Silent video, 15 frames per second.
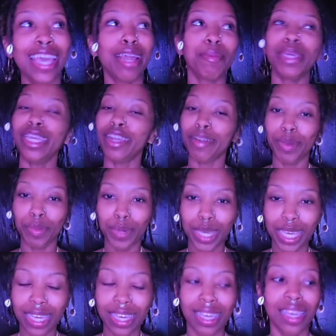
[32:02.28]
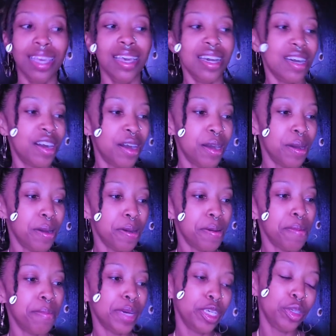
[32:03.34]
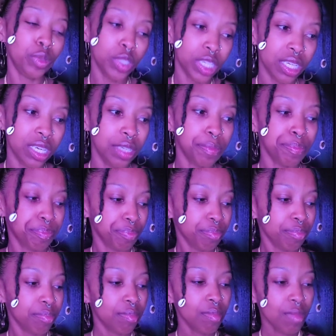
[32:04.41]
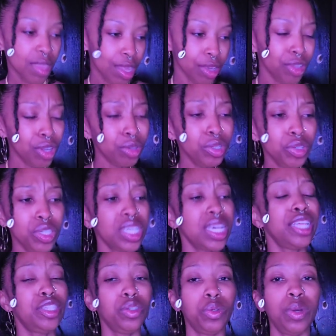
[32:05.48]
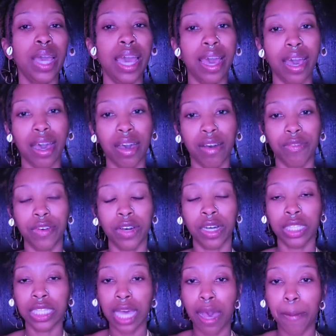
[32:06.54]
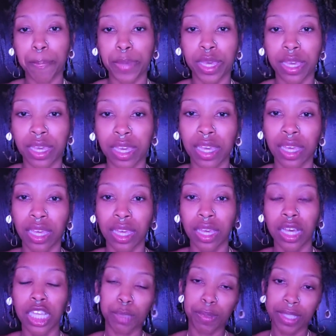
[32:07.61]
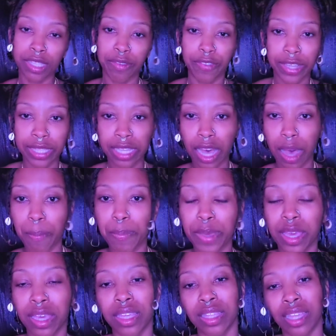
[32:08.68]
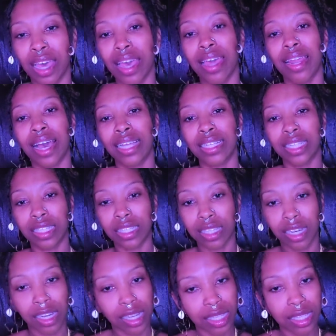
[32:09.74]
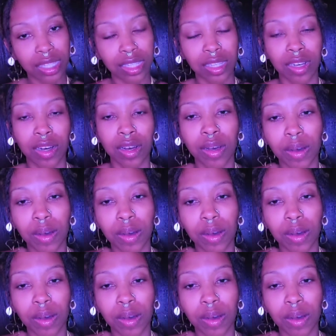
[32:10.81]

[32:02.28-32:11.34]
And I'll be here every week. But usually I do have a specific topic that I discuss,